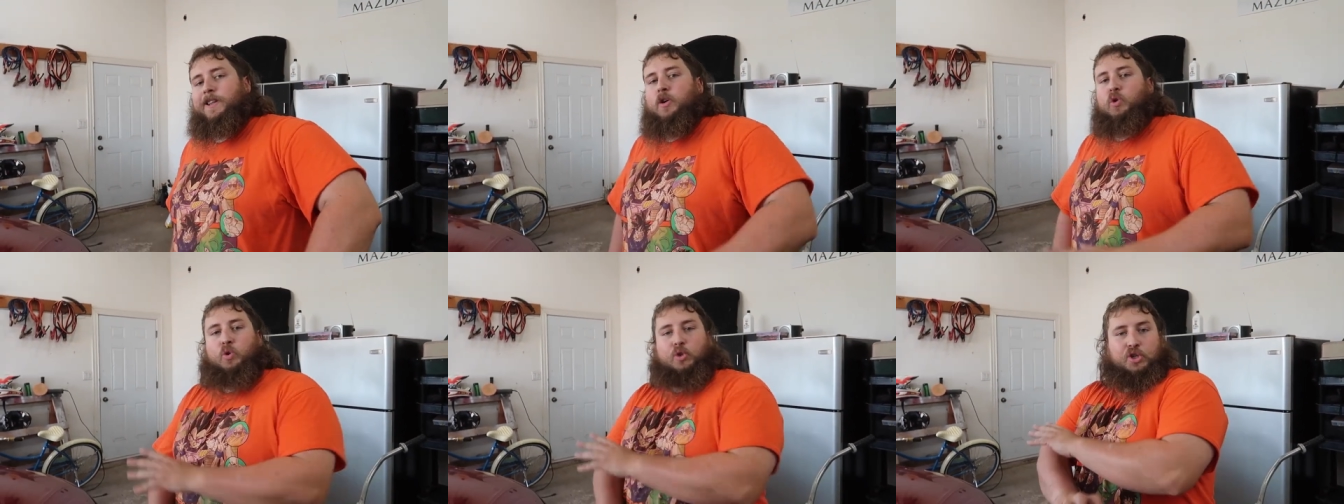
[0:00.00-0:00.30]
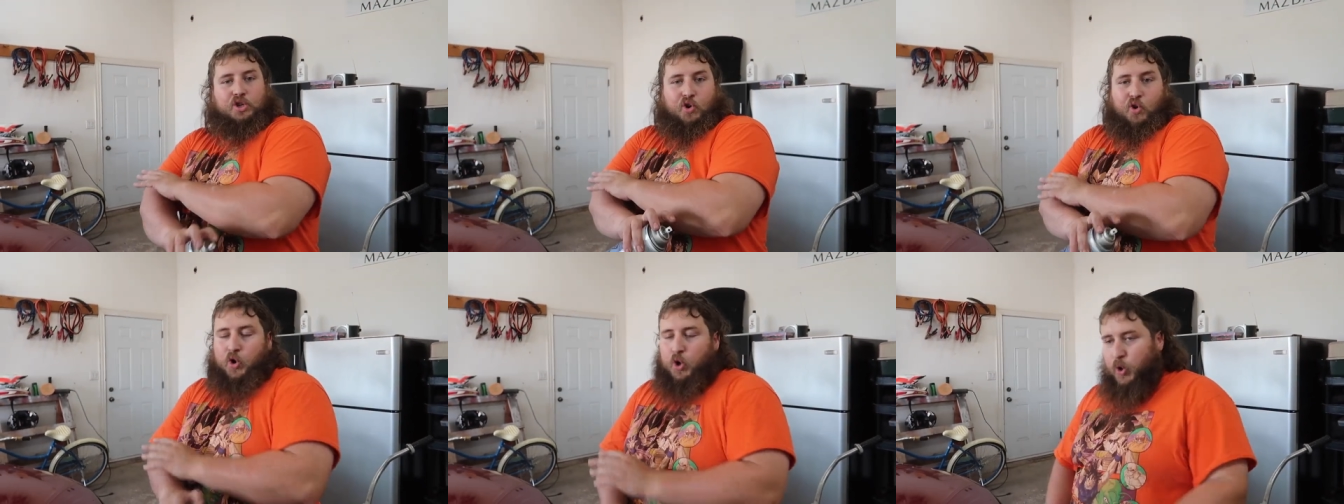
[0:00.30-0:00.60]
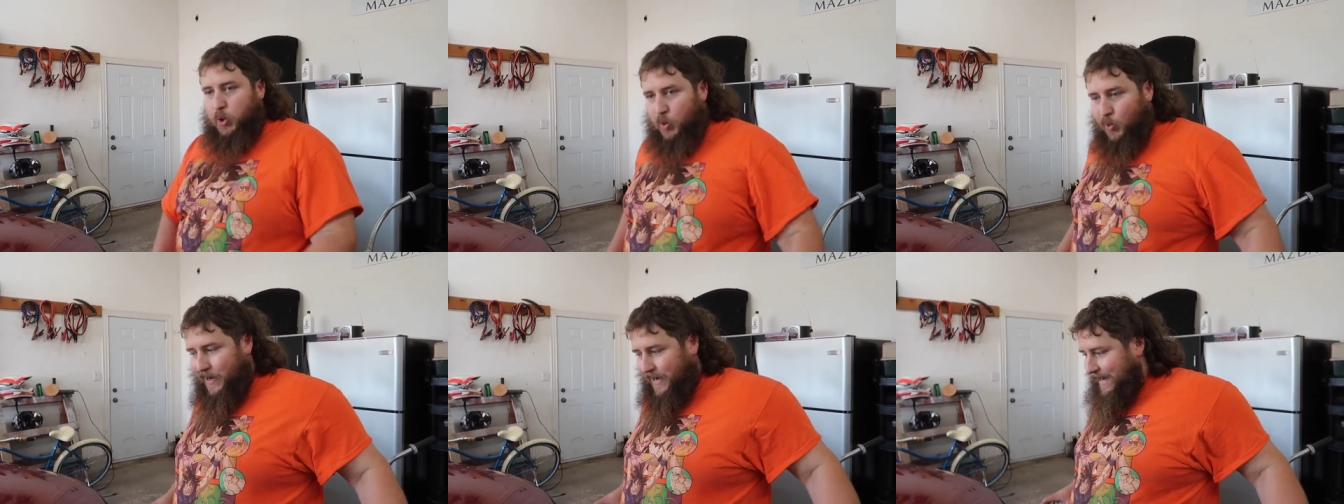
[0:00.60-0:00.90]
That was
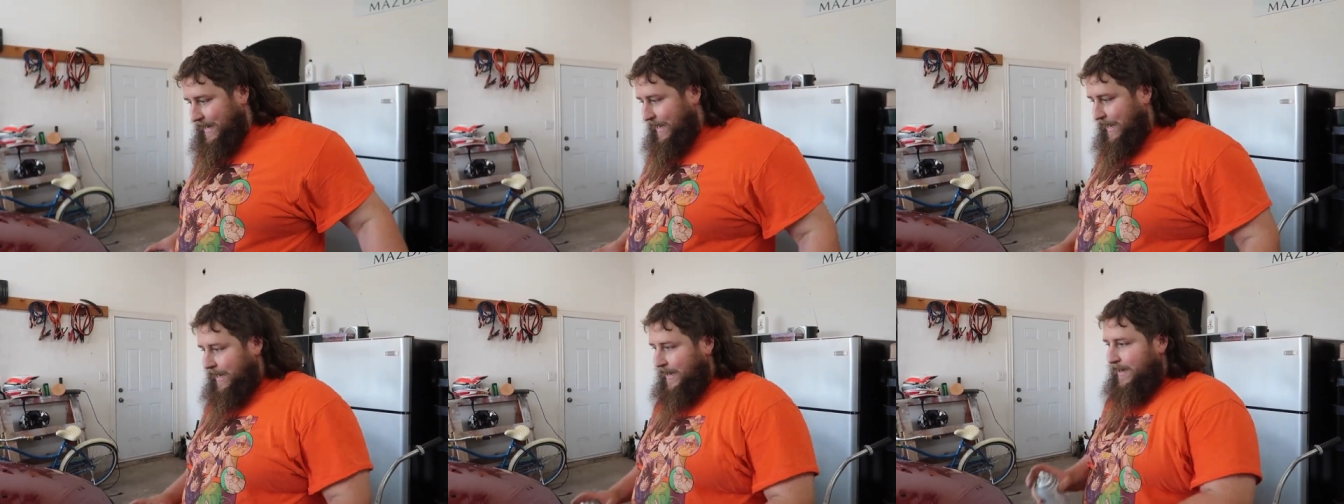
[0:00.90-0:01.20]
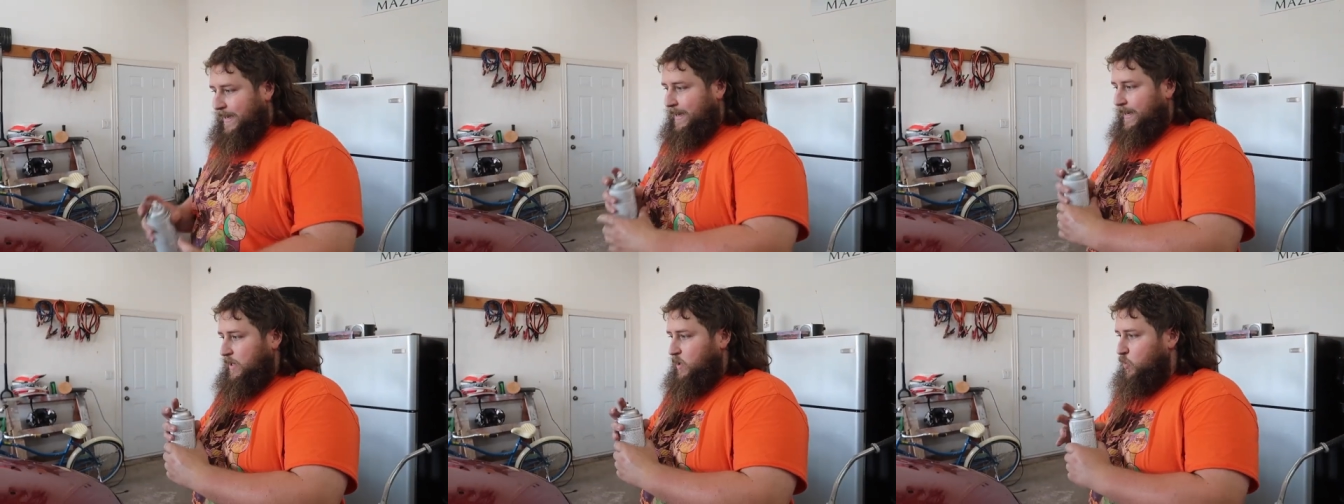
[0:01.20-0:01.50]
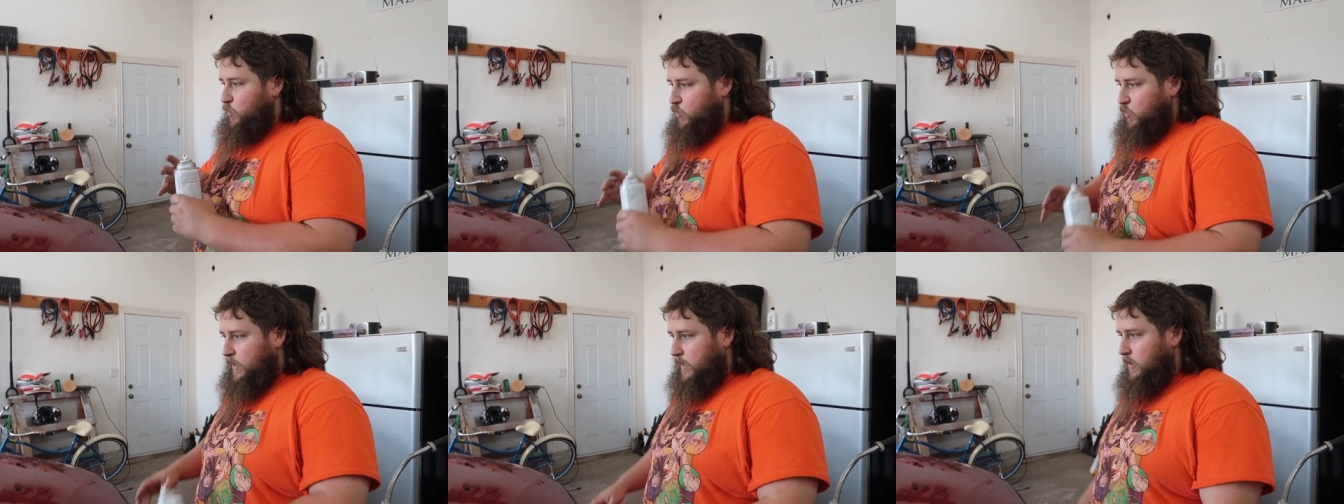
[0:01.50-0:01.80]
quick,
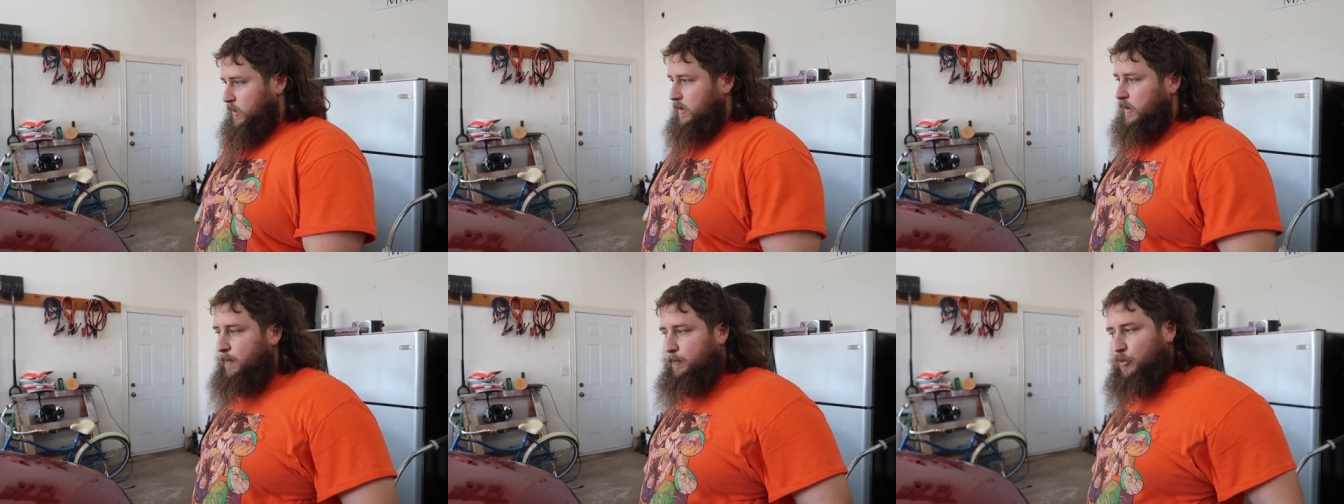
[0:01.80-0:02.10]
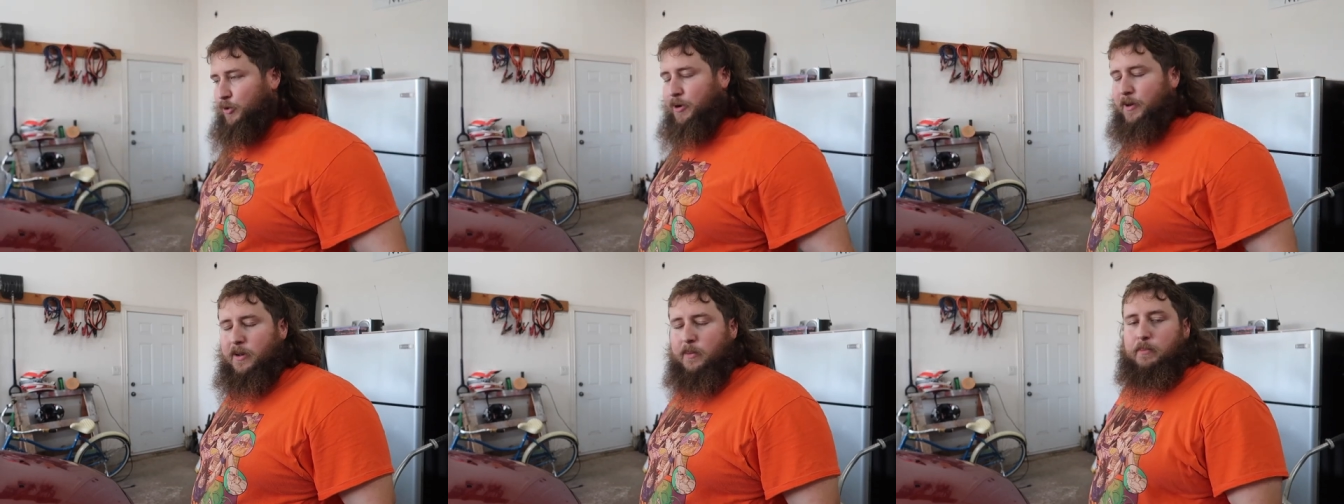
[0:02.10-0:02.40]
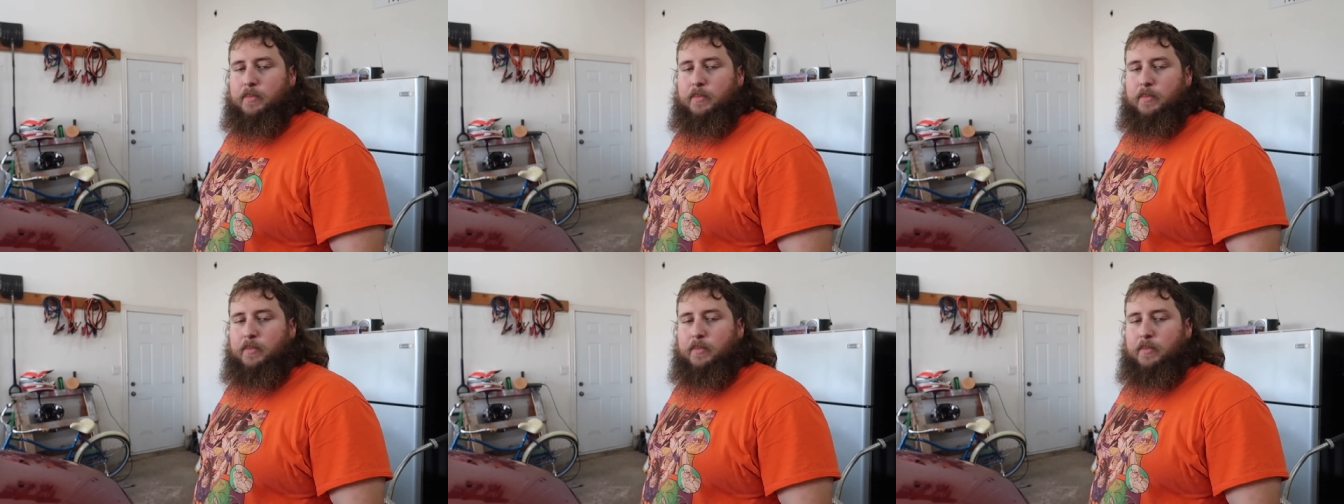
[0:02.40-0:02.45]
quicker than putting